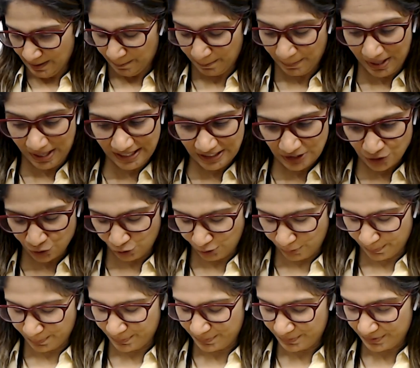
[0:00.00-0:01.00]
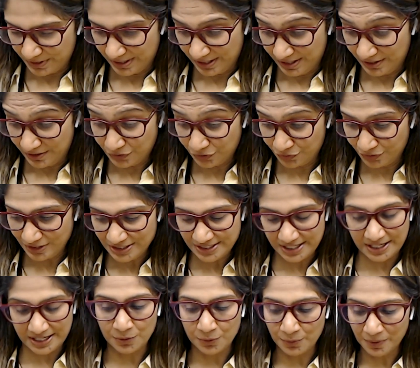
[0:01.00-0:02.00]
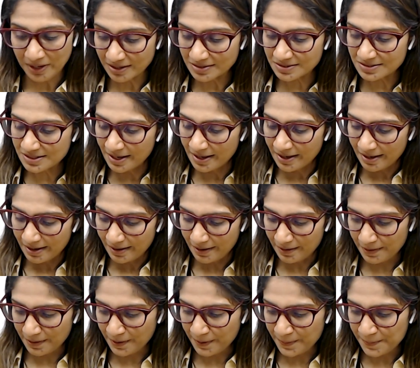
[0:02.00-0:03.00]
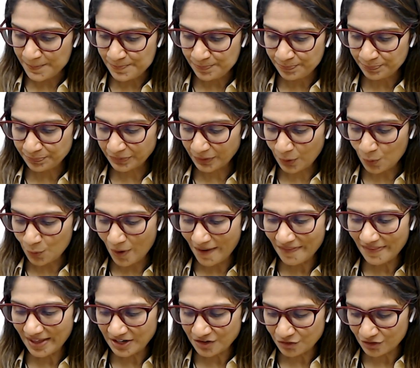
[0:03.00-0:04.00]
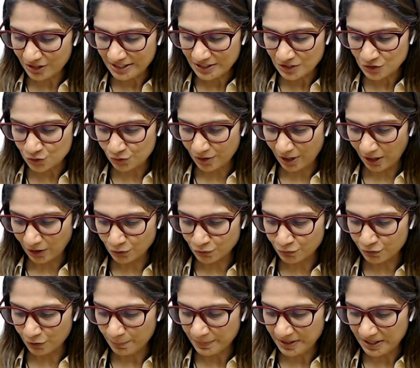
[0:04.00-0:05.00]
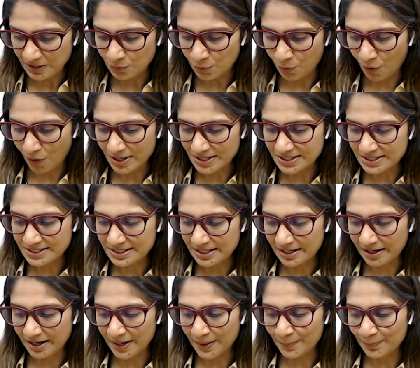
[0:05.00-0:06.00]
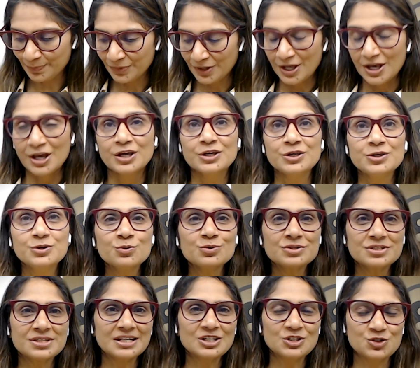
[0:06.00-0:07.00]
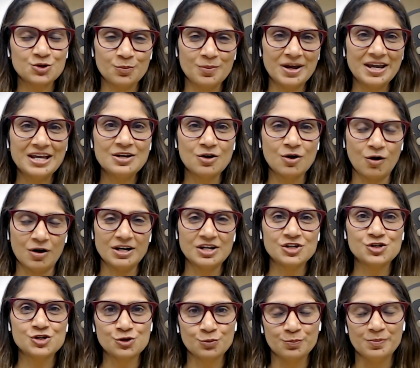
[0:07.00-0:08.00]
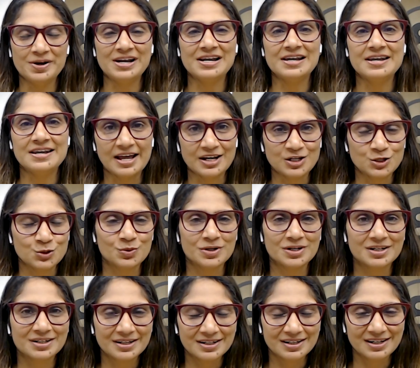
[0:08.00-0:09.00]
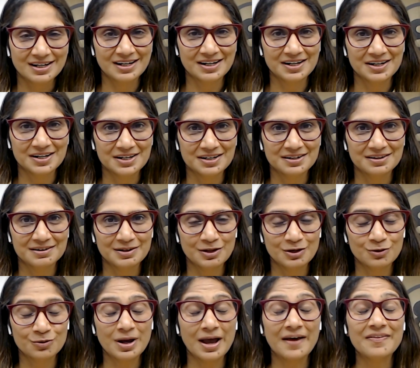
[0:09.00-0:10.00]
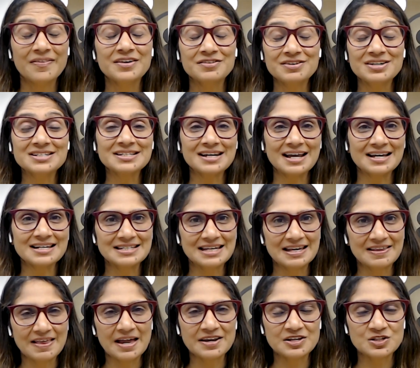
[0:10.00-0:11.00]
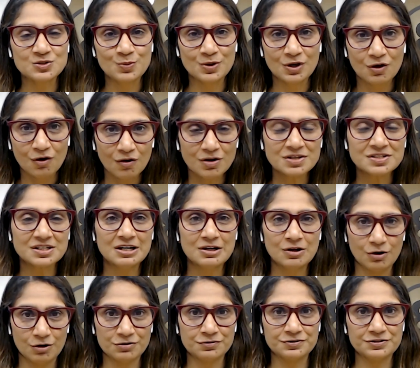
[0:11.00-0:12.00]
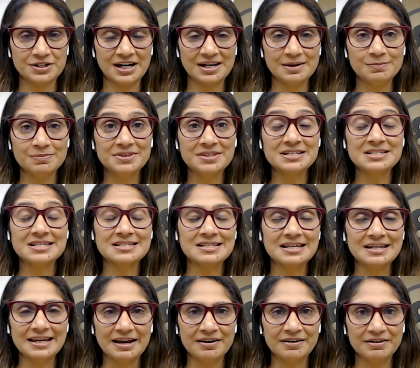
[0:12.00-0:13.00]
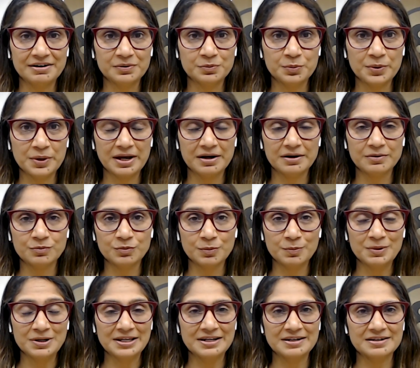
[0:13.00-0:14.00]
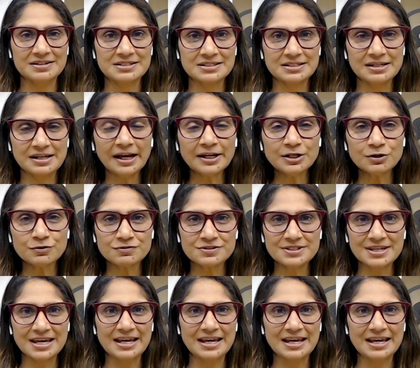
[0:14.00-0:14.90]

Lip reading: my top 3 takeaways, one that really stood out for me was using domain knowledge to build network. and the reason I say that is because a lot of time this is an area where women leaders kind of